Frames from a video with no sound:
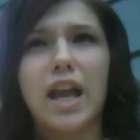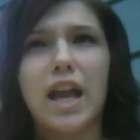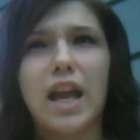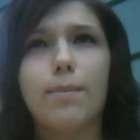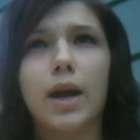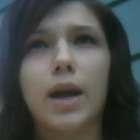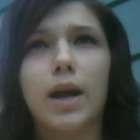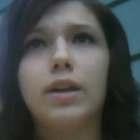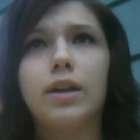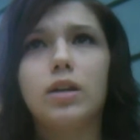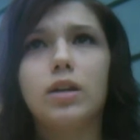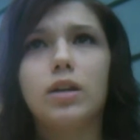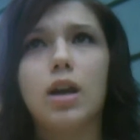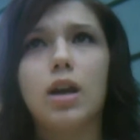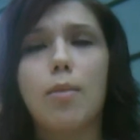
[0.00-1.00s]
It
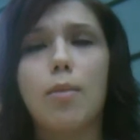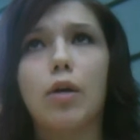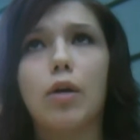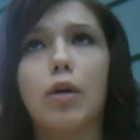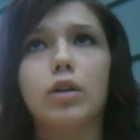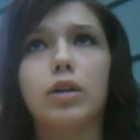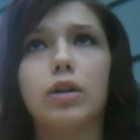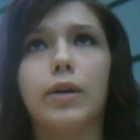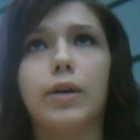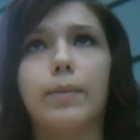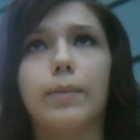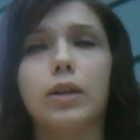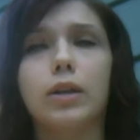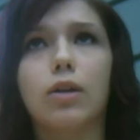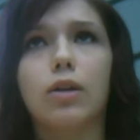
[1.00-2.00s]
might come out
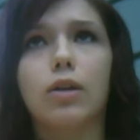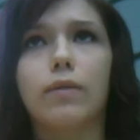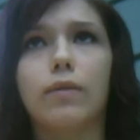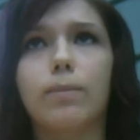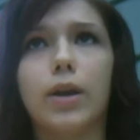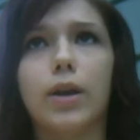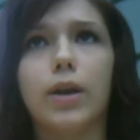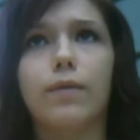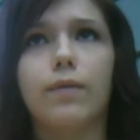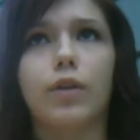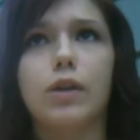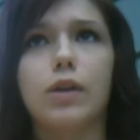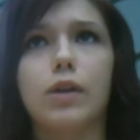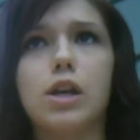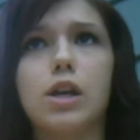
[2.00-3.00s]
a little bit of a
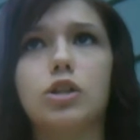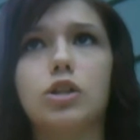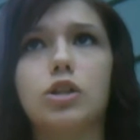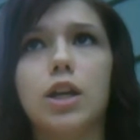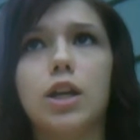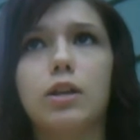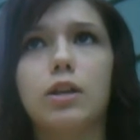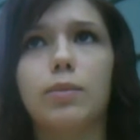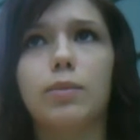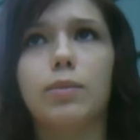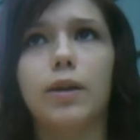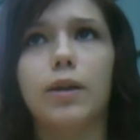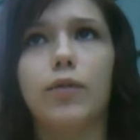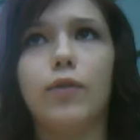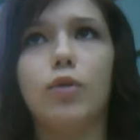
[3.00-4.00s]
greenish tint,
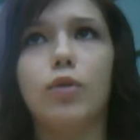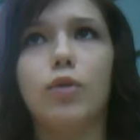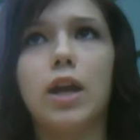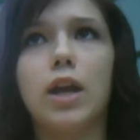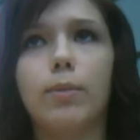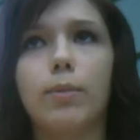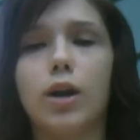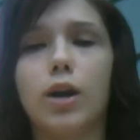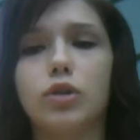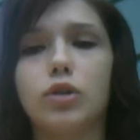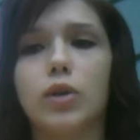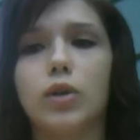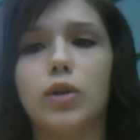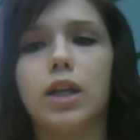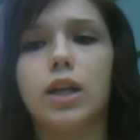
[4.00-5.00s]
but if you keep on
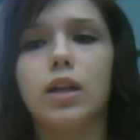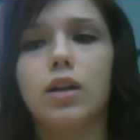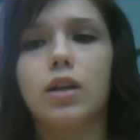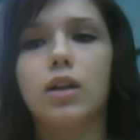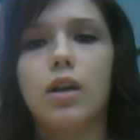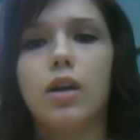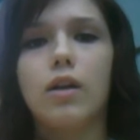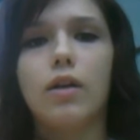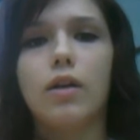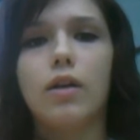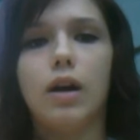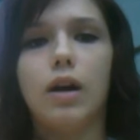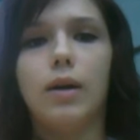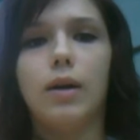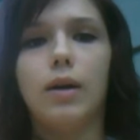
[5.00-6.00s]
doing it
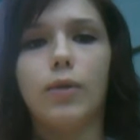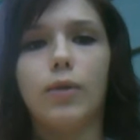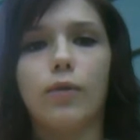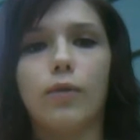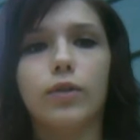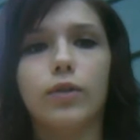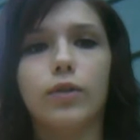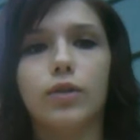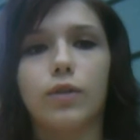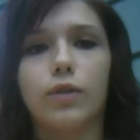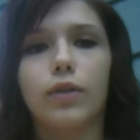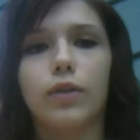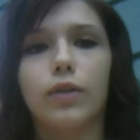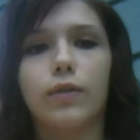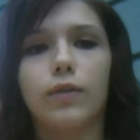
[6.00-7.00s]
over and
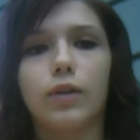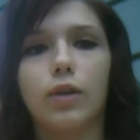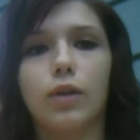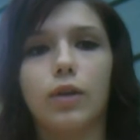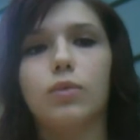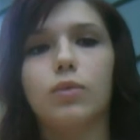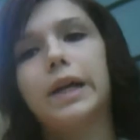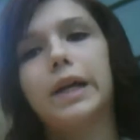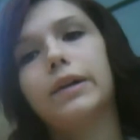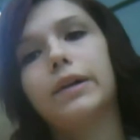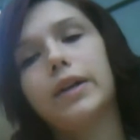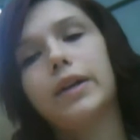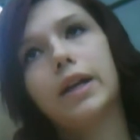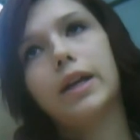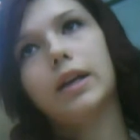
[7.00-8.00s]
over for a little
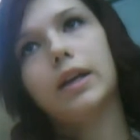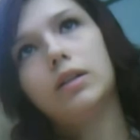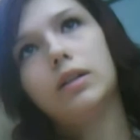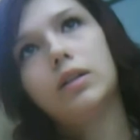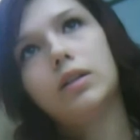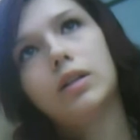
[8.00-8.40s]
while, it